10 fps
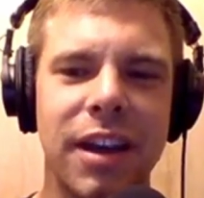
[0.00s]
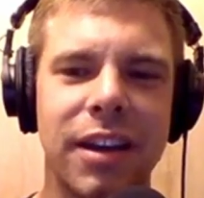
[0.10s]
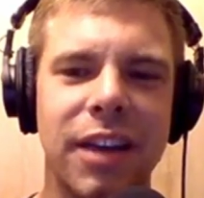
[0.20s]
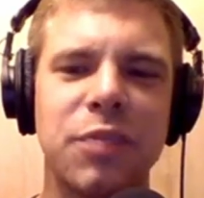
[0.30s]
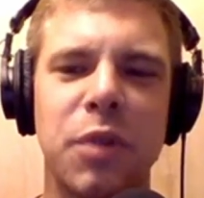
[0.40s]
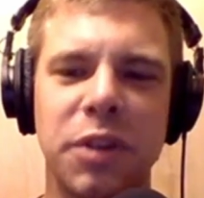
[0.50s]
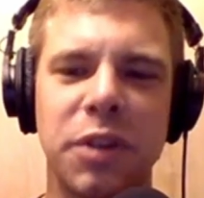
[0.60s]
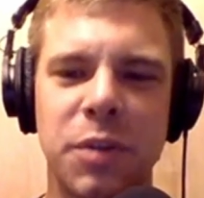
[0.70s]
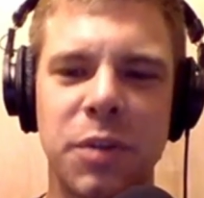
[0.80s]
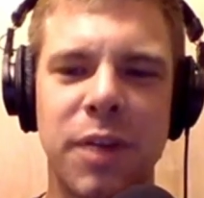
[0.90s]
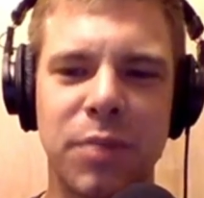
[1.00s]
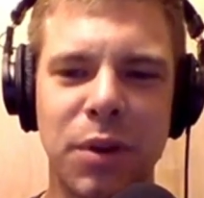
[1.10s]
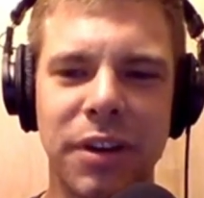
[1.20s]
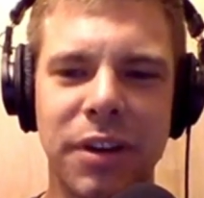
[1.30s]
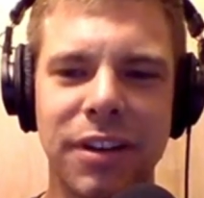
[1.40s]
and I've spoken to my
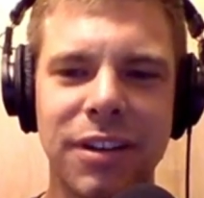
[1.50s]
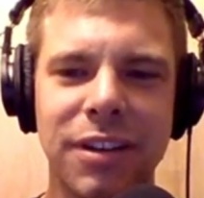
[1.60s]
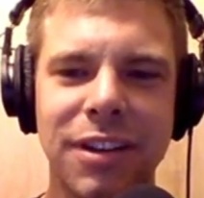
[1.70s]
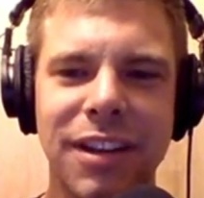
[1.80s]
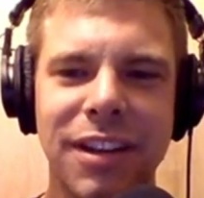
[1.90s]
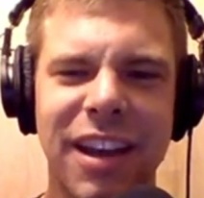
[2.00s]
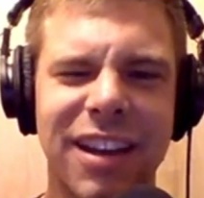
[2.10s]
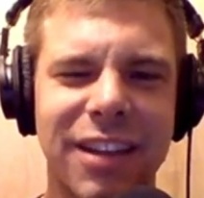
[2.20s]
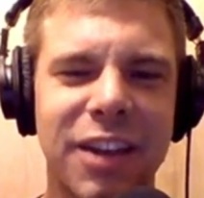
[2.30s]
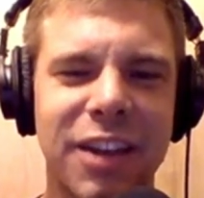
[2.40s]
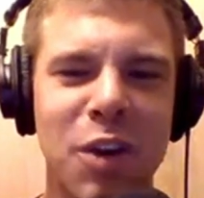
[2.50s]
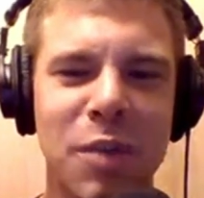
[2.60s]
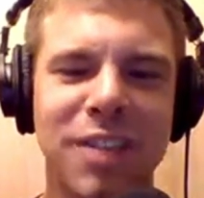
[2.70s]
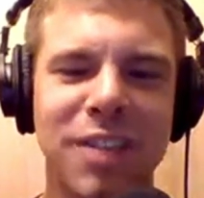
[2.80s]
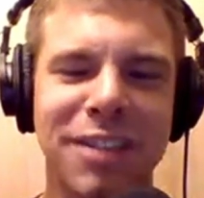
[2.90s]
employer, and they
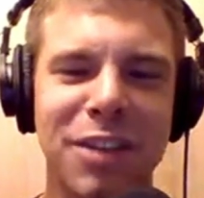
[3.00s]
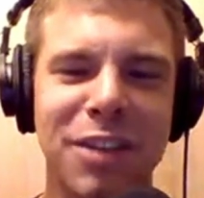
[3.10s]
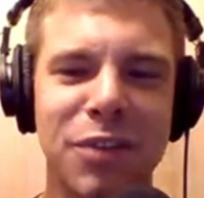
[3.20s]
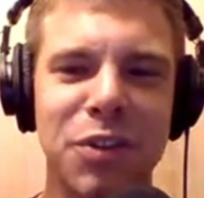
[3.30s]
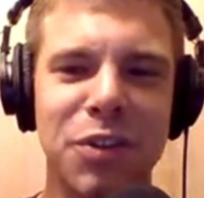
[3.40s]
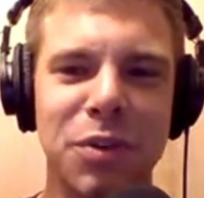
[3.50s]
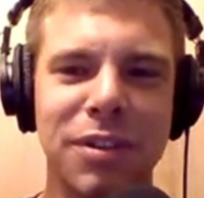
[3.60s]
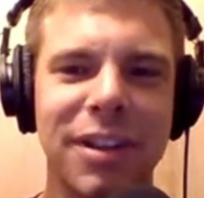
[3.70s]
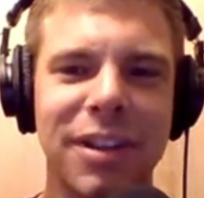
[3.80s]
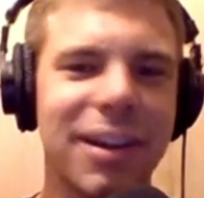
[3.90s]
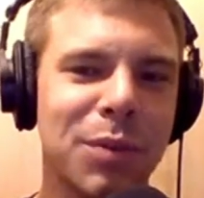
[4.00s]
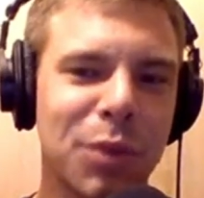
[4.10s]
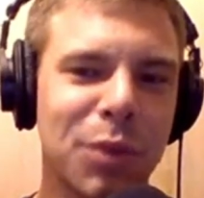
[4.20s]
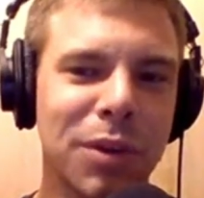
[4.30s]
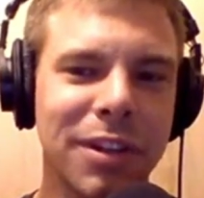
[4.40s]
know me as an individual, and
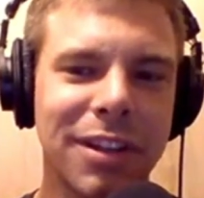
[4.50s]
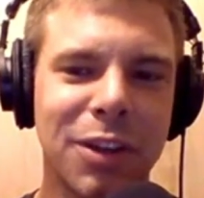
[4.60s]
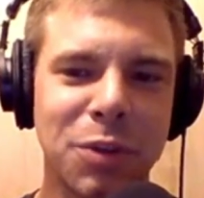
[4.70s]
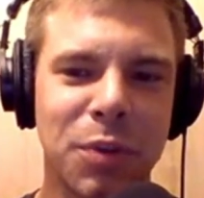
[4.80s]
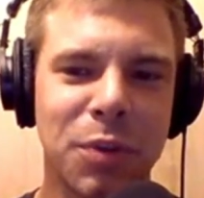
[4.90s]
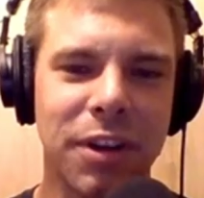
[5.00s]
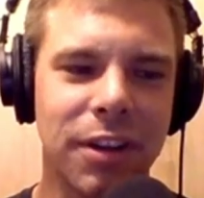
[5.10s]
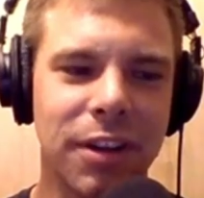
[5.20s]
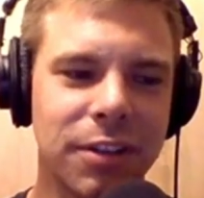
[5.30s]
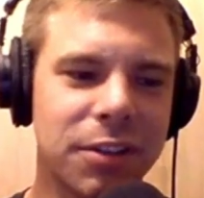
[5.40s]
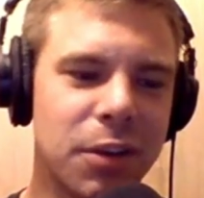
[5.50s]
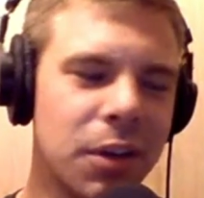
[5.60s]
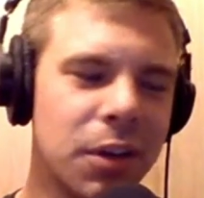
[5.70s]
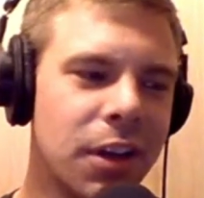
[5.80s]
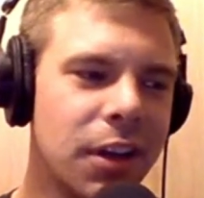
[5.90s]
we're really close with one another.
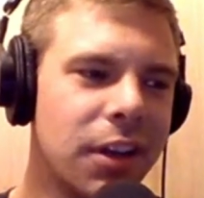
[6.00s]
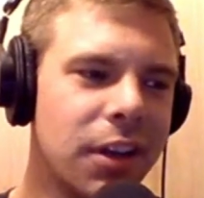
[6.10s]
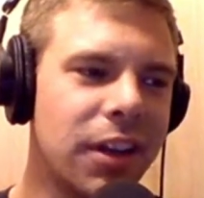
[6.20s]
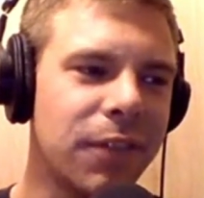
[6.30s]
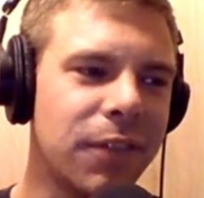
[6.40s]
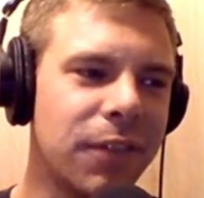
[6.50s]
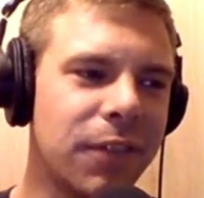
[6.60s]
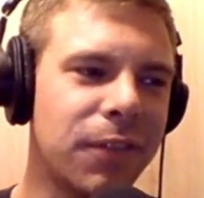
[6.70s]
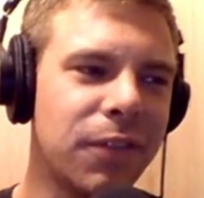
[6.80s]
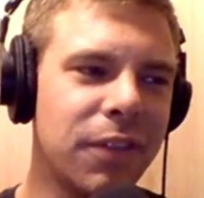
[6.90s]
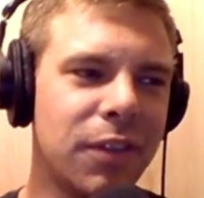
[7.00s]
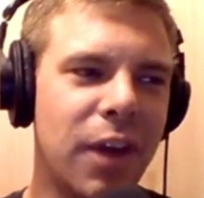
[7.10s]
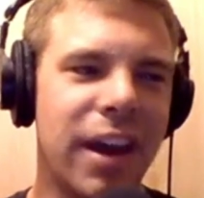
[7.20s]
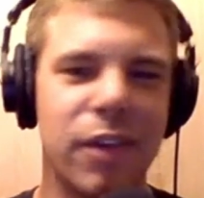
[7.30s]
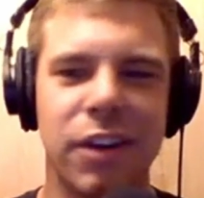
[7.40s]
So if
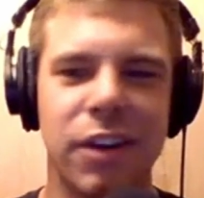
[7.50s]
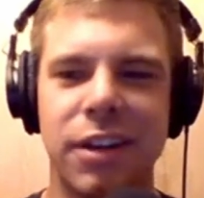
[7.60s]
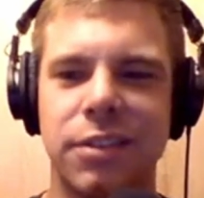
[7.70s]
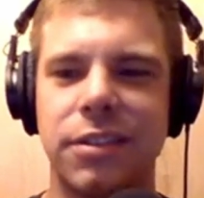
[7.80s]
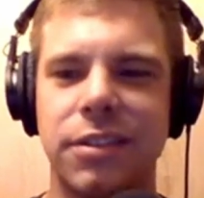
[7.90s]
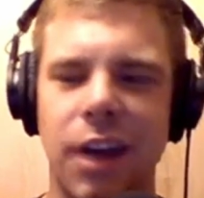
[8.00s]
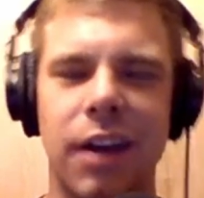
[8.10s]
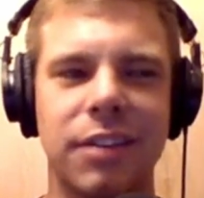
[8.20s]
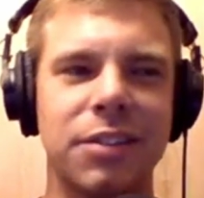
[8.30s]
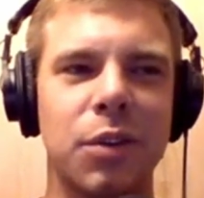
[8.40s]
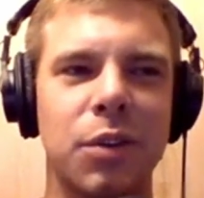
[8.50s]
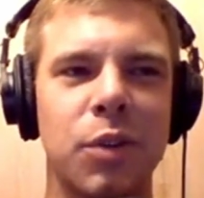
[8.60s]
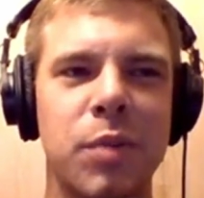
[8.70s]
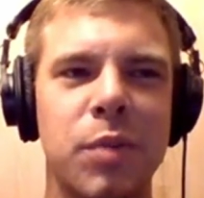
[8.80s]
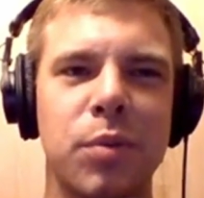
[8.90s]
I ever got
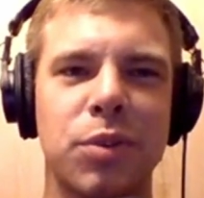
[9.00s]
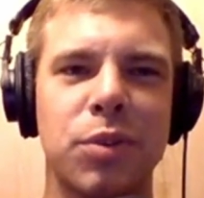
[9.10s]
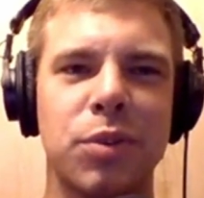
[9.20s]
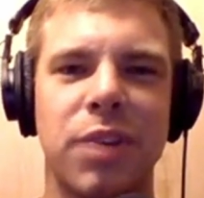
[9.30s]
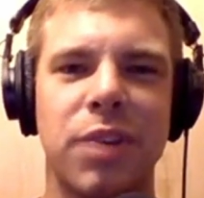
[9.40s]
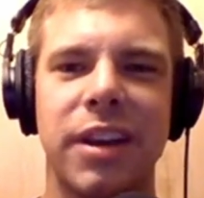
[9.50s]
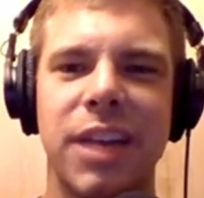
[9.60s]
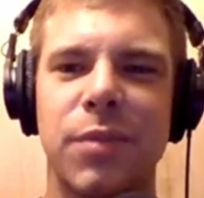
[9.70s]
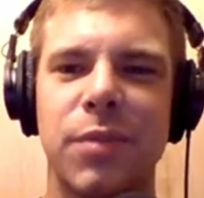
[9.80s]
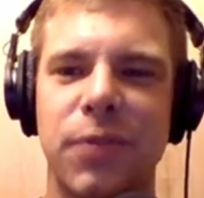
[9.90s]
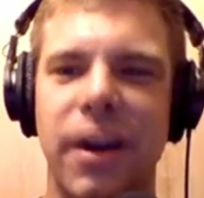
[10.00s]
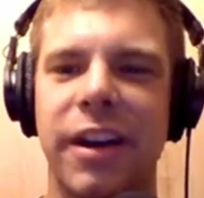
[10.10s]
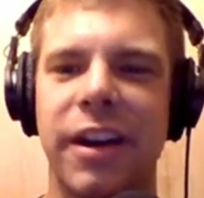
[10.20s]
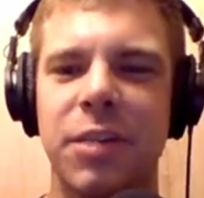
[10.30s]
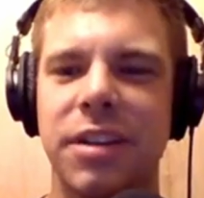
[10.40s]
doxxed or people were trying to get me
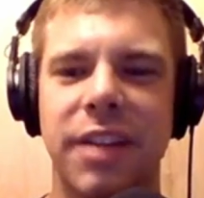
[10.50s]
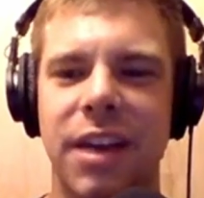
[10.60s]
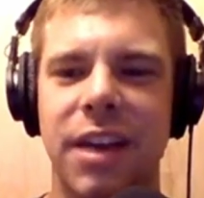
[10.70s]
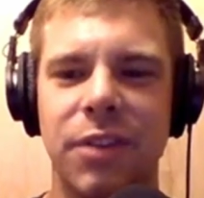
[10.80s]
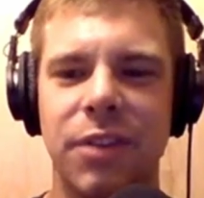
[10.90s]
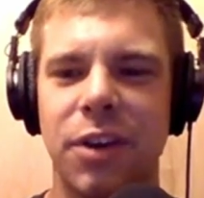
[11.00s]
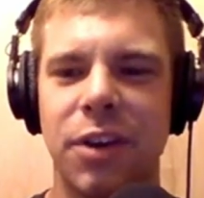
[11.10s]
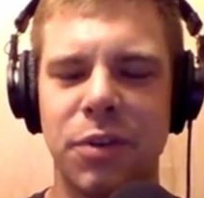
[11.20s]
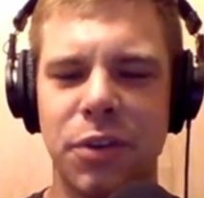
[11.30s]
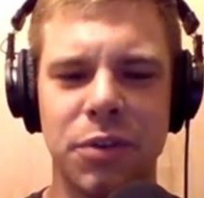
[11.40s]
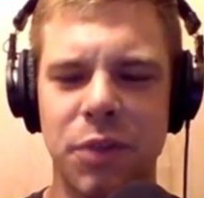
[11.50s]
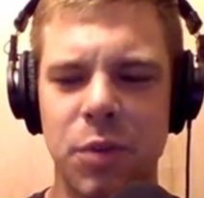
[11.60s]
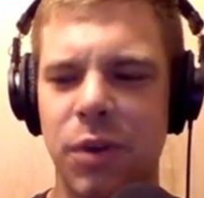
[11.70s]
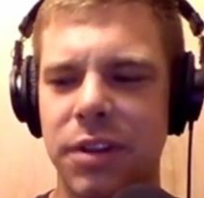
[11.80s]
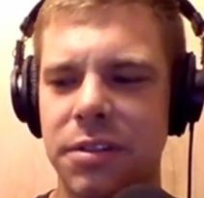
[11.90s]
fired because I have
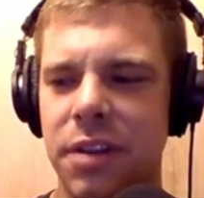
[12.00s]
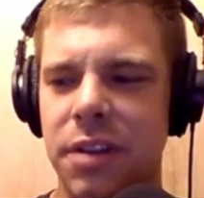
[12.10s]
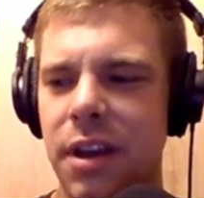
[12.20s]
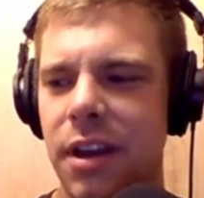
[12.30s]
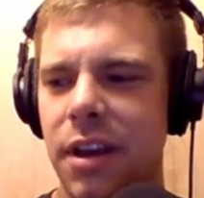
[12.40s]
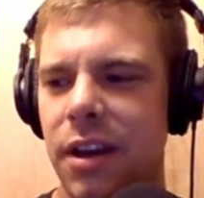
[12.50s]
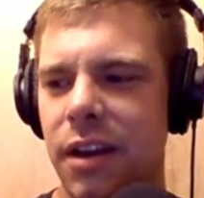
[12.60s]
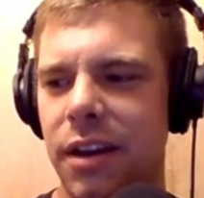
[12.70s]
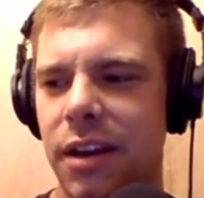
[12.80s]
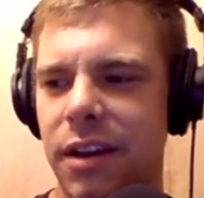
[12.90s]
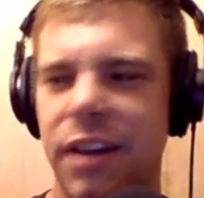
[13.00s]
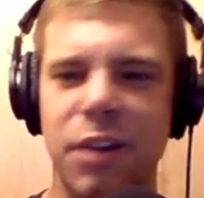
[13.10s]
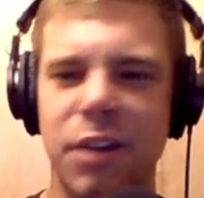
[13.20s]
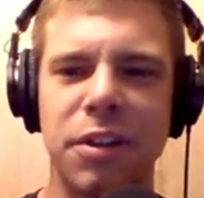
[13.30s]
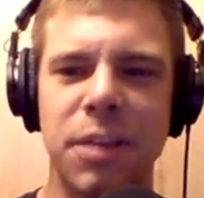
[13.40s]
controversial viewpoints,
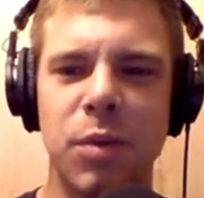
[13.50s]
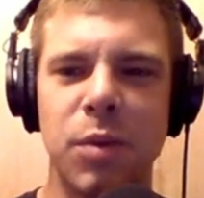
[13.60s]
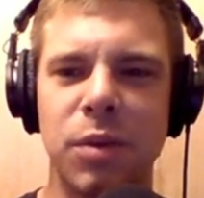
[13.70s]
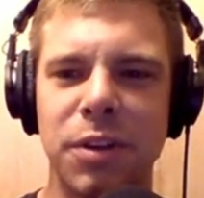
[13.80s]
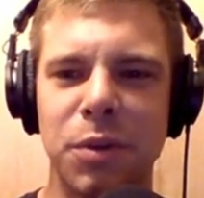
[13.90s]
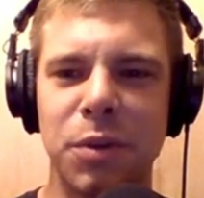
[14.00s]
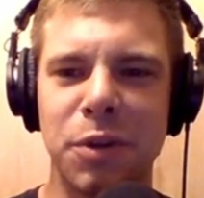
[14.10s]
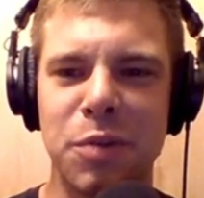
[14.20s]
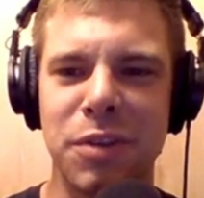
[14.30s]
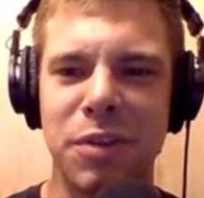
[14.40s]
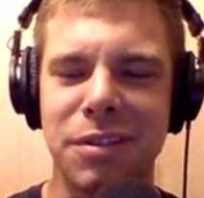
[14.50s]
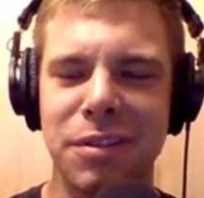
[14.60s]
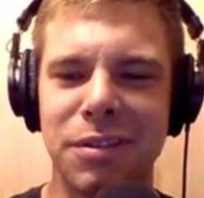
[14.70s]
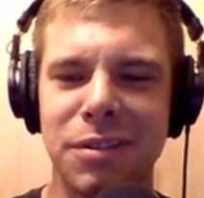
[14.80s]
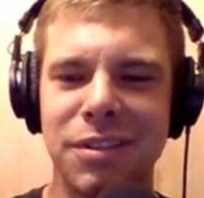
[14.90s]
I know that they'd be willing to work with me.
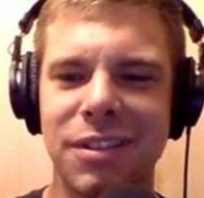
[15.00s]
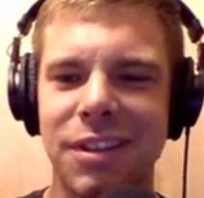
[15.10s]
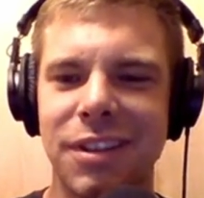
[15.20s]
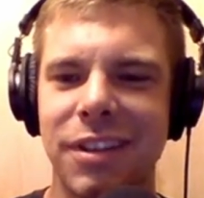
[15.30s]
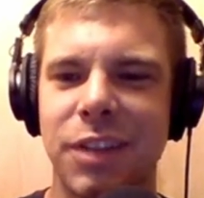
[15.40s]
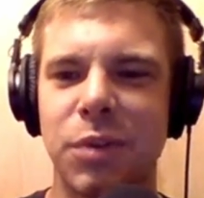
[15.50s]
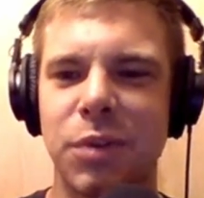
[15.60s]
So that's one